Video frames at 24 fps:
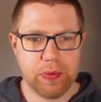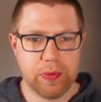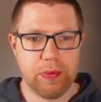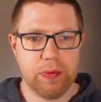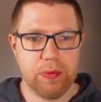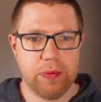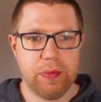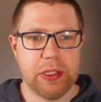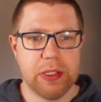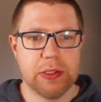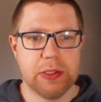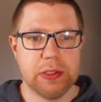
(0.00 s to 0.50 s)

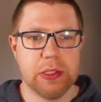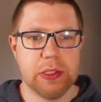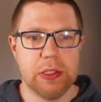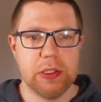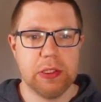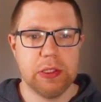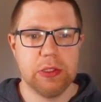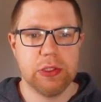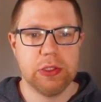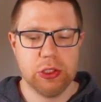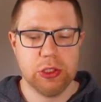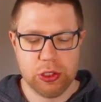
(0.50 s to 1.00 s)

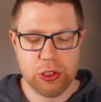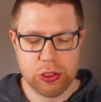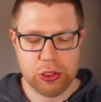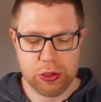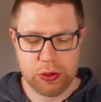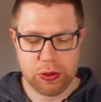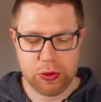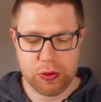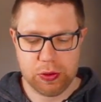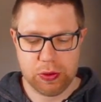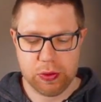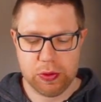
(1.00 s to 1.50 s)
OnMessage,
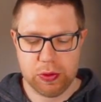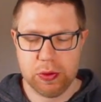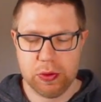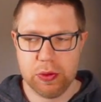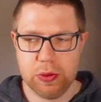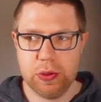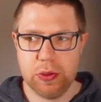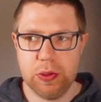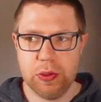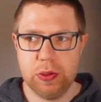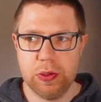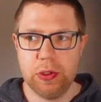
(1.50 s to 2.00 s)

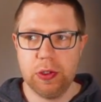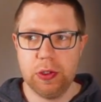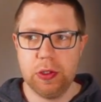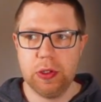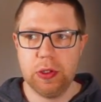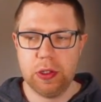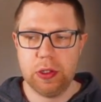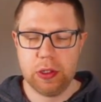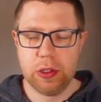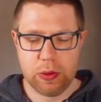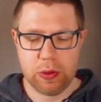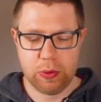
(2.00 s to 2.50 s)

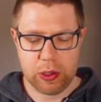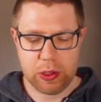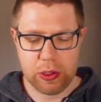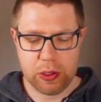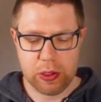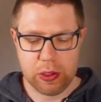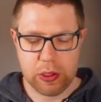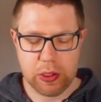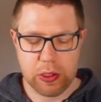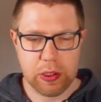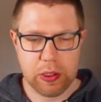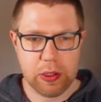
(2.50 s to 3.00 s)
and we're going
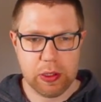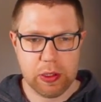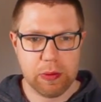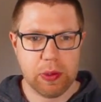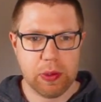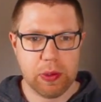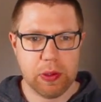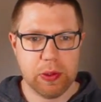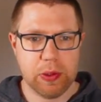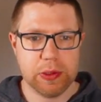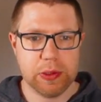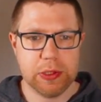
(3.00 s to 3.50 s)
to
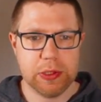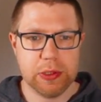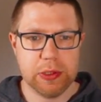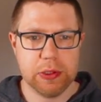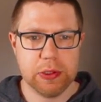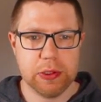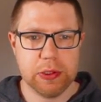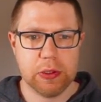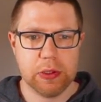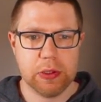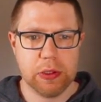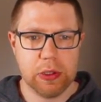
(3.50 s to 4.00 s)
passing the
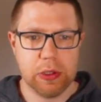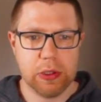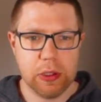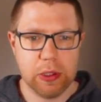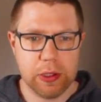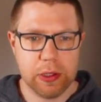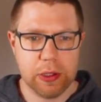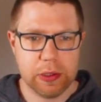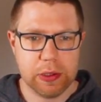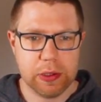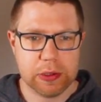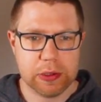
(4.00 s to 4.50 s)

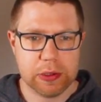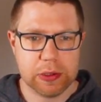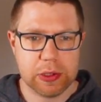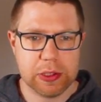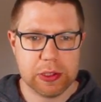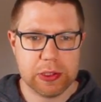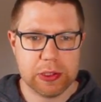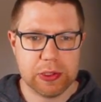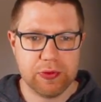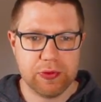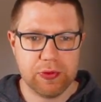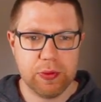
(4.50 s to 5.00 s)
client. So
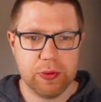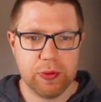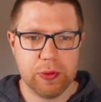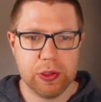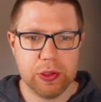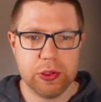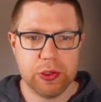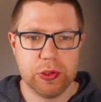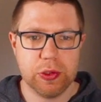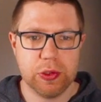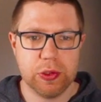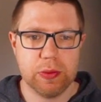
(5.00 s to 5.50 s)
this is from the
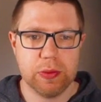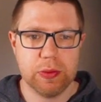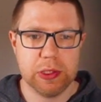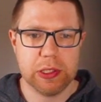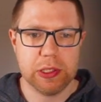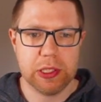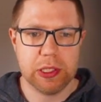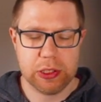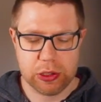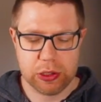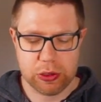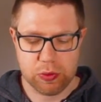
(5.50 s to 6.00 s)

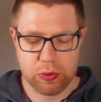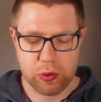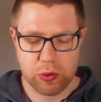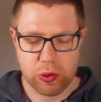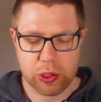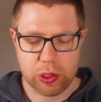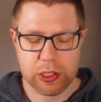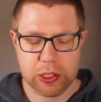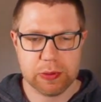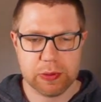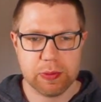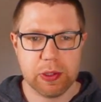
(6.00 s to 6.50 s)
documentation,
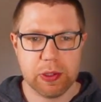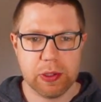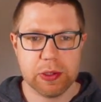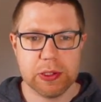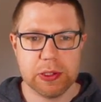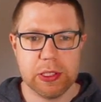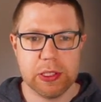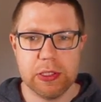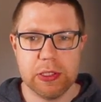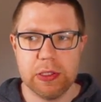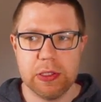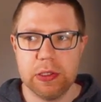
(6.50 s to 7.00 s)
what gets passed
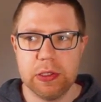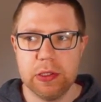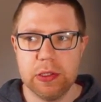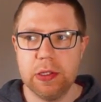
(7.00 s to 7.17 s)
in.